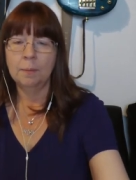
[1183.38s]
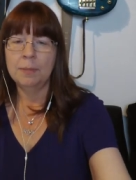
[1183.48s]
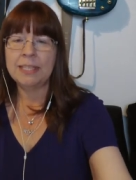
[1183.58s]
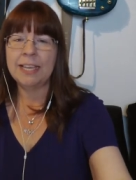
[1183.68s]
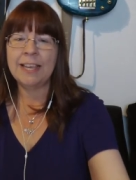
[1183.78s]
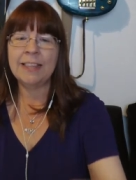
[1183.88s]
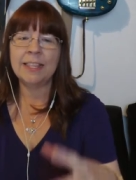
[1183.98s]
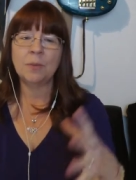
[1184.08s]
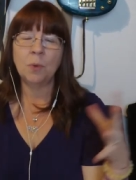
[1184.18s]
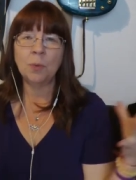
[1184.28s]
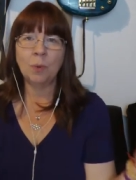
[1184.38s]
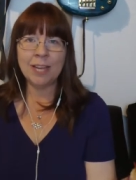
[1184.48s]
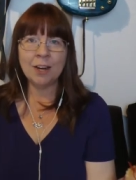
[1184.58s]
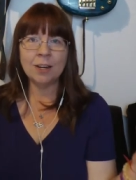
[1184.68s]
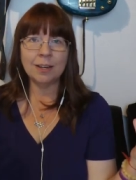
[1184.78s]
But see, in the when
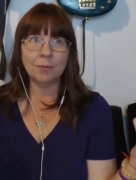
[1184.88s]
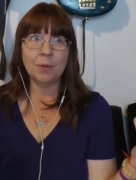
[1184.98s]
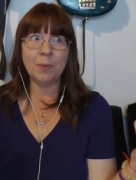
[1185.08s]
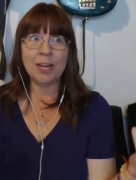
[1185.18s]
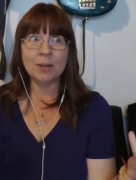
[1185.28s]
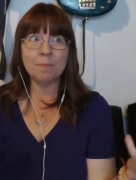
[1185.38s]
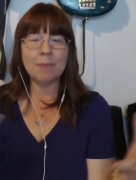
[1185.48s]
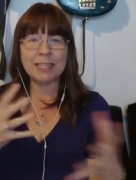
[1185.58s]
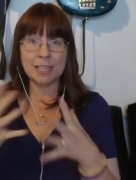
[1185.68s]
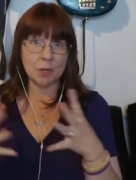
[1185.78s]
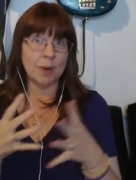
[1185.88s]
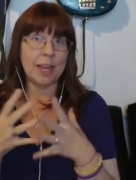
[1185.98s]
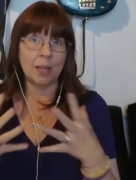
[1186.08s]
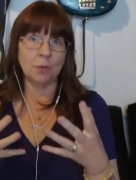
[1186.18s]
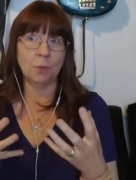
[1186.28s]
we are when we are messing
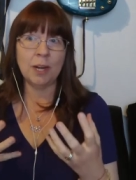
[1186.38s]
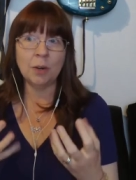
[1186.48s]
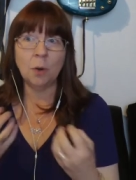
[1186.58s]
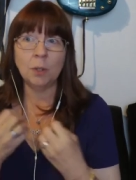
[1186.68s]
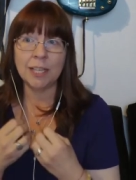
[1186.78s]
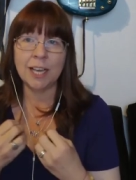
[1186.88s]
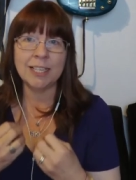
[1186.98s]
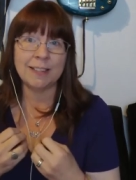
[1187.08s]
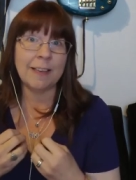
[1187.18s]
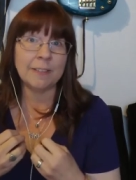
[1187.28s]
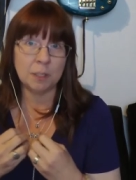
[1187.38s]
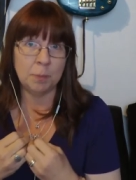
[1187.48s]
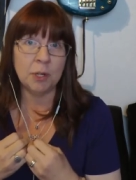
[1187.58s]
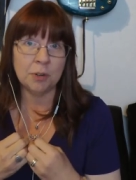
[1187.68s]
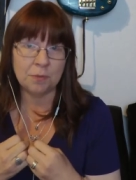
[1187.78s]
around, when we are holding on to that
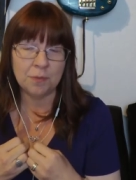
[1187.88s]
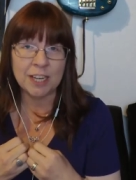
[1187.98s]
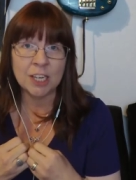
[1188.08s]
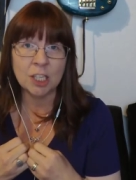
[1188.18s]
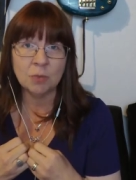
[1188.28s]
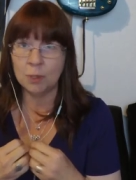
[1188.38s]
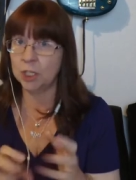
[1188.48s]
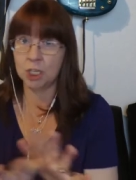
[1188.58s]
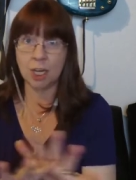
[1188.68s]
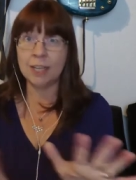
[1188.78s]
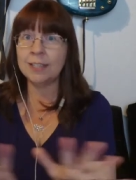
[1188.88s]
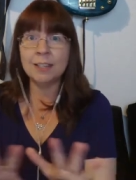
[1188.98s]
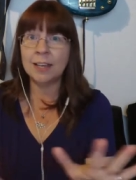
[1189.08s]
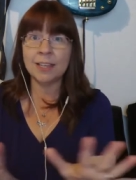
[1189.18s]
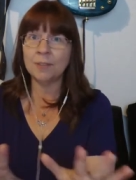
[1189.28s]
spirit of fear, which God did
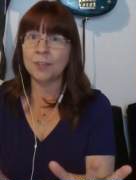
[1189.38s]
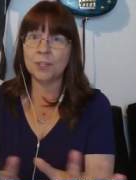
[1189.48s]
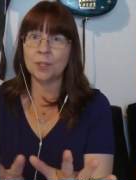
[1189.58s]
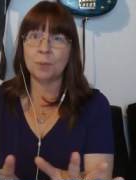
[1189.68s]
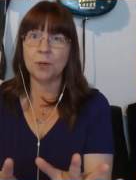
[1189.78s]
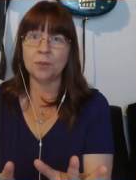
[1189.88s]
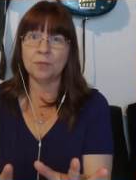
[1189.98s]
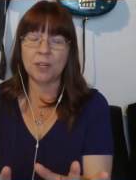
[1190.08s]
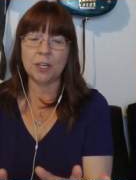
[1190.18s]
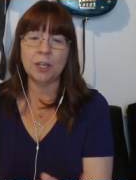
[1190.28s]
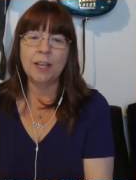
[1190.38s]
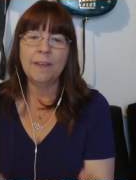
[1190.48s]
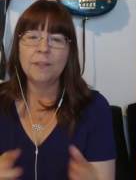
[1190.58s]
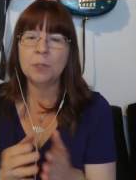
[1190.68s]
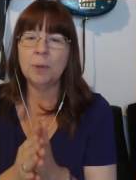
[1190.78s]
not give us the spirit of fear.
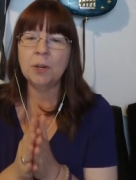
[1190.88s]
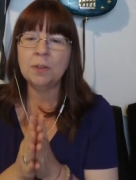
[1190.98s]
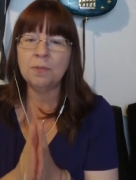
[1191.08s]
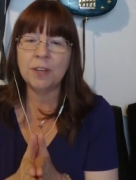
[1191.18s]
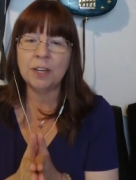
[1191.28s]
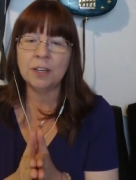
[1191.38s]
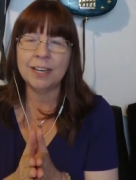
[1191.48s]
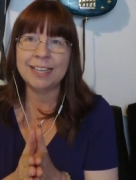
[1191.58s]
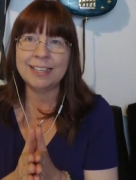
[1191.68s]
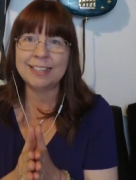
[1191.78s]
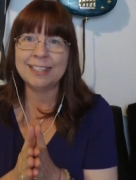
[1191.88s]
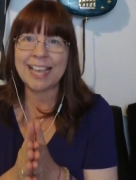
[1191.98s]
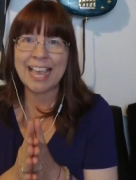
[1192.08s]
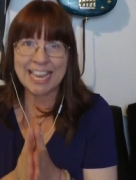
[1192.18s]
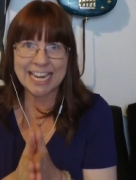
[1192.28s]
Spirit of fear is
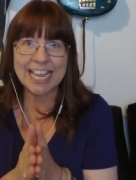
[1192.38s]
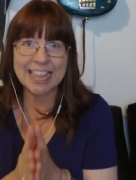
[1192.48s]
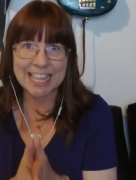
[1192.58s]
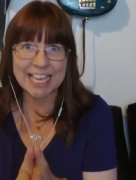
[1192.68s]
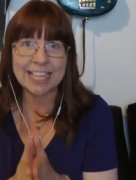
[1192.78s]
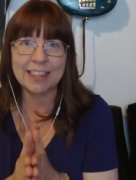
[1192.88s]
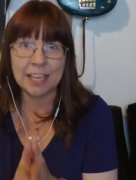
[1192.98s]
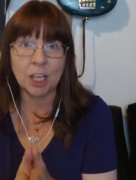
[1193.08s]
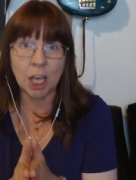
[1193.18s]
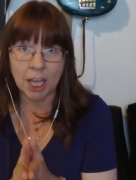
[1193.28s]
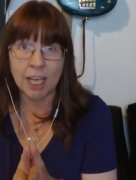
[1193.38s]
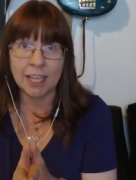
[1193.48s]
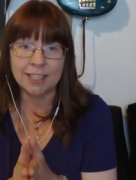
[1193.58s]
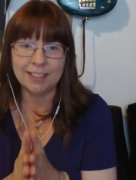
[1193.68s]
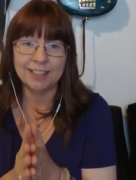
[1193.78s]
anything that
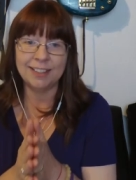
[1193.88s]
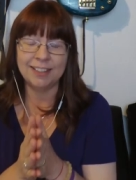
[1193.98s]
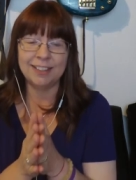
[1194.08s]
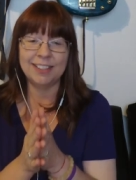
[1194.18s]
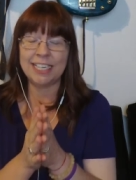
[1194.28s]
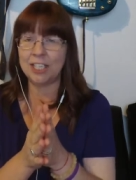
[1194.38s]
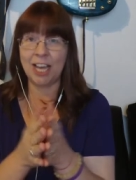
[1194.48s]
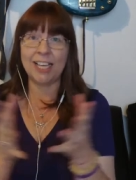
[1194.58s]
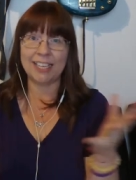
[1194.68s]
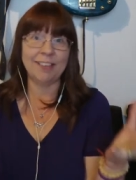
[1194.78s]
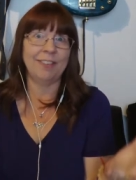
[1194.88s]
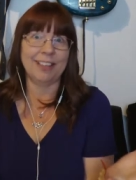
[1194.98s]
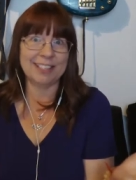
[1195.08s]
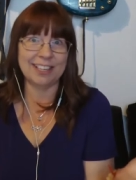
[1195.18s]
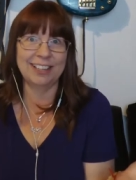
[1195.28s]
God did not give us,